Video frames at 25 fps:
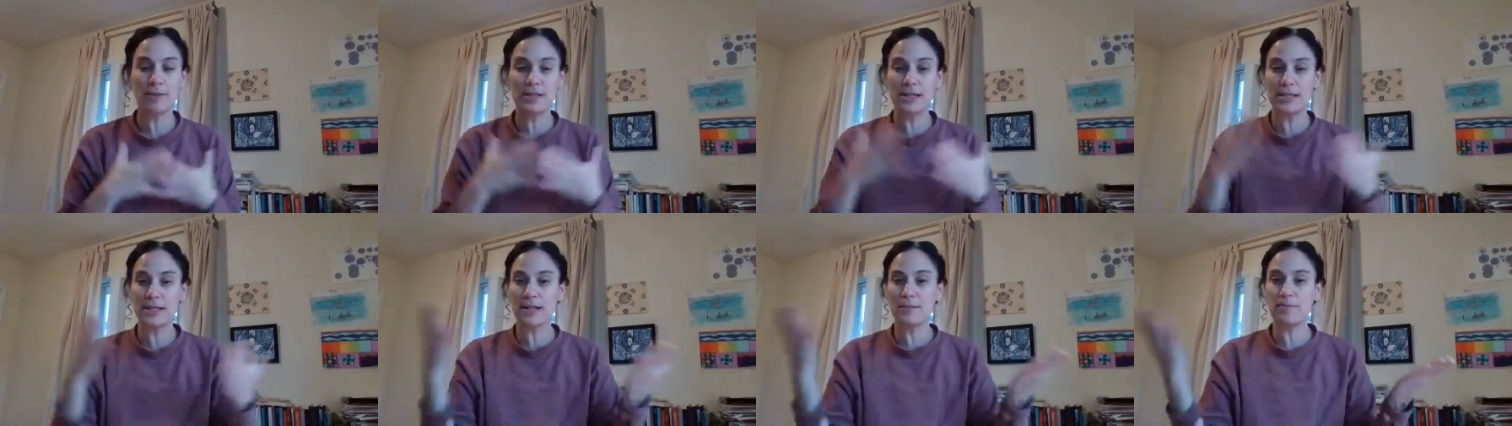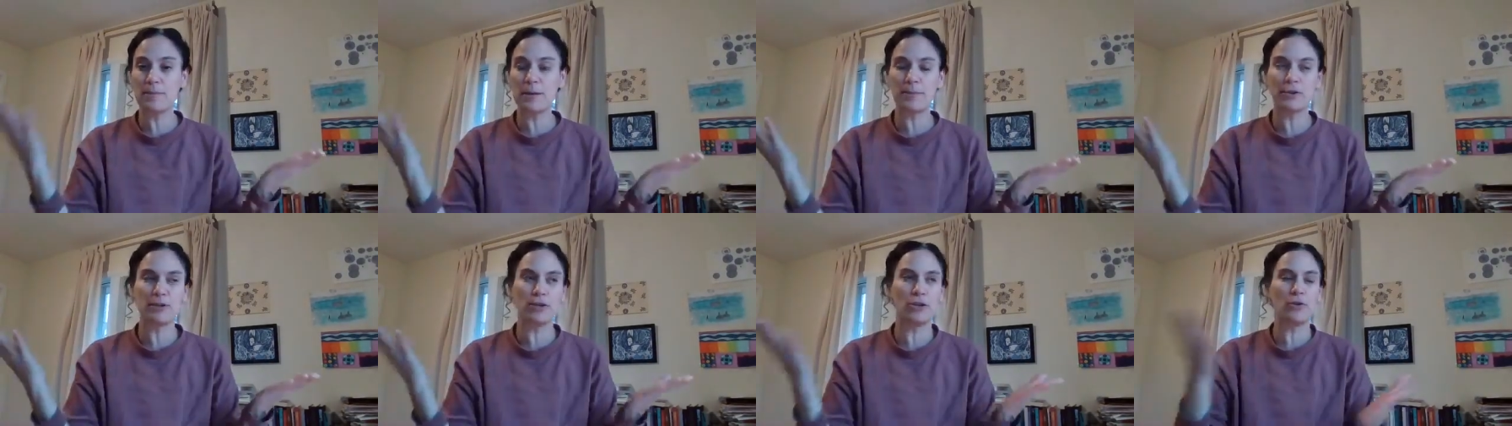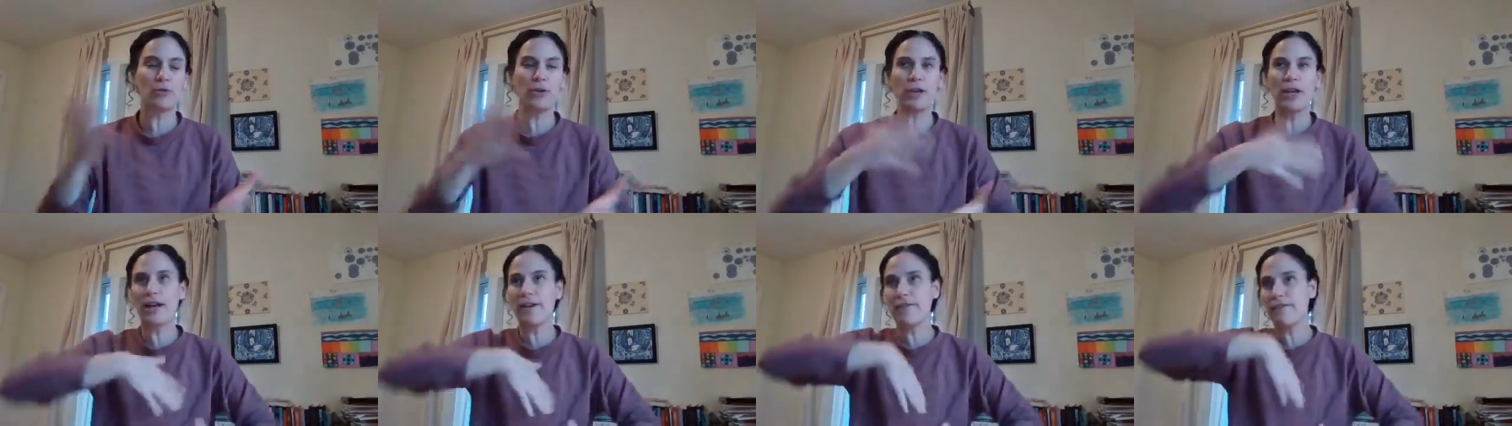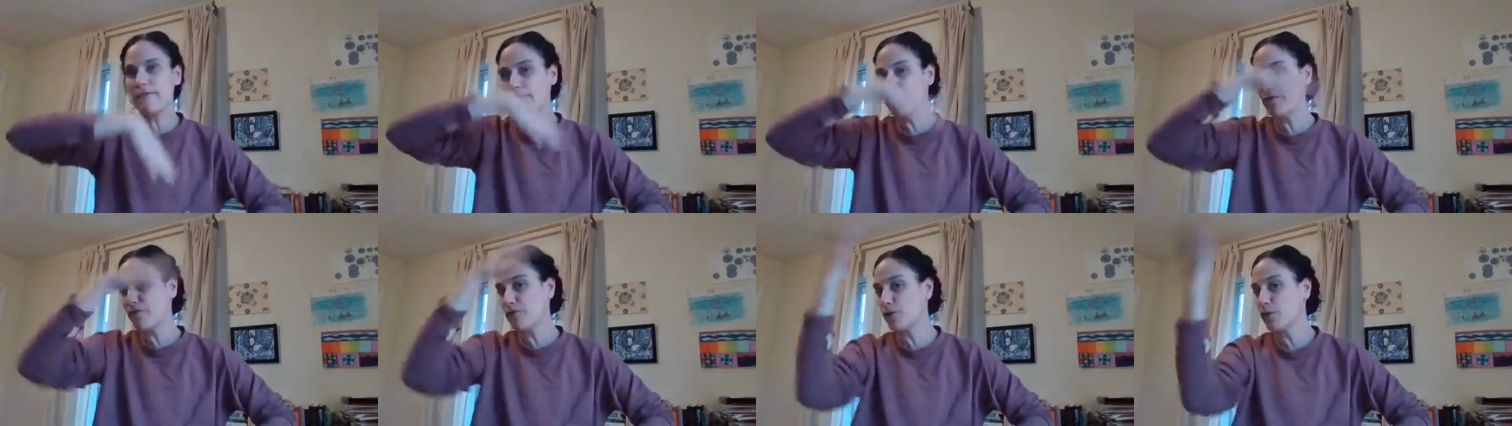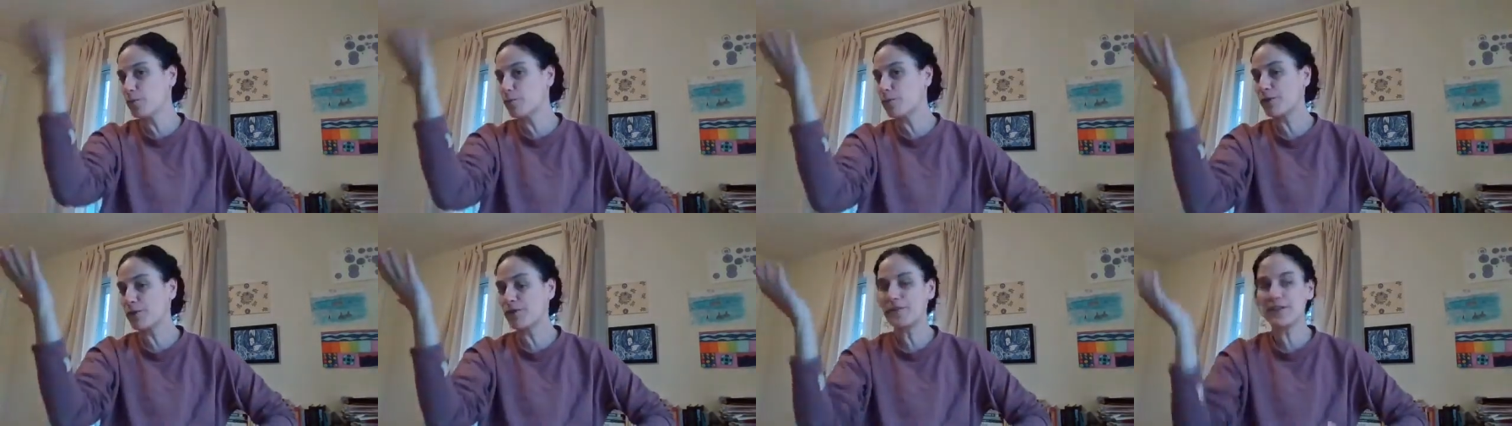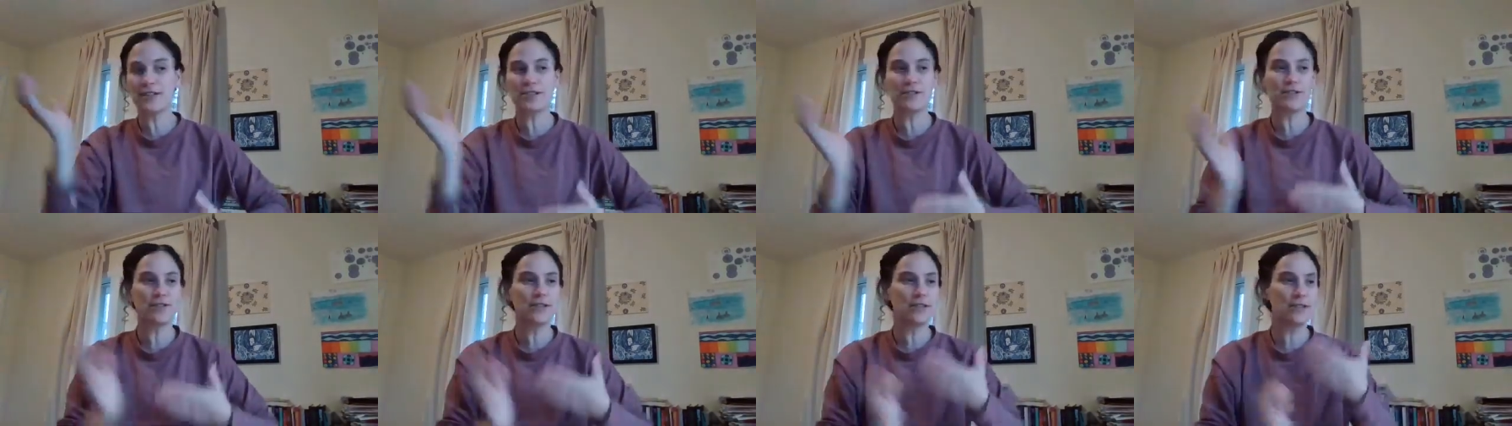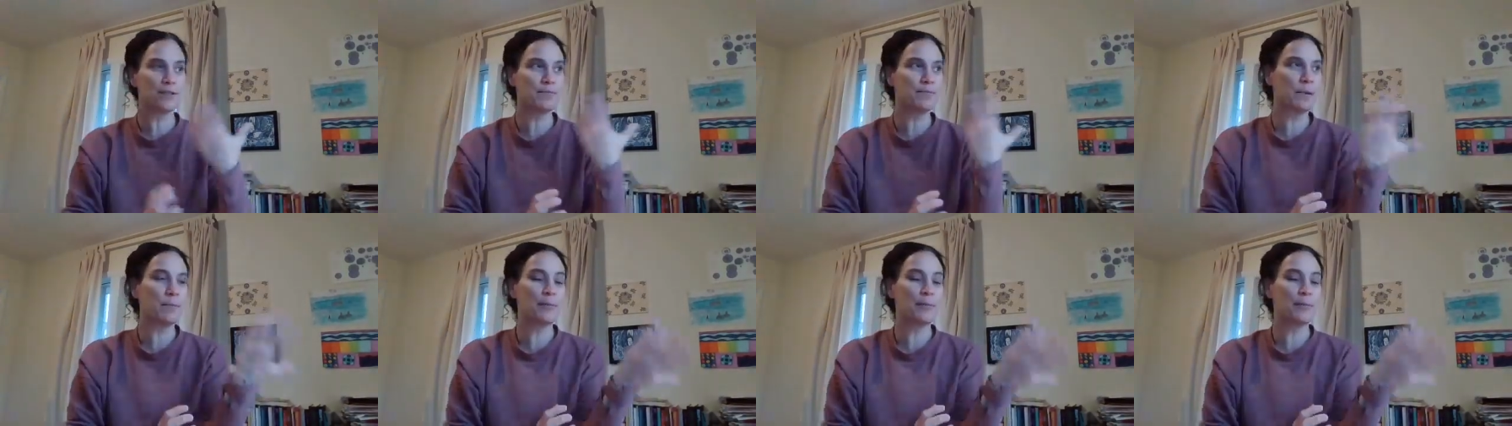is that people, we have full professors and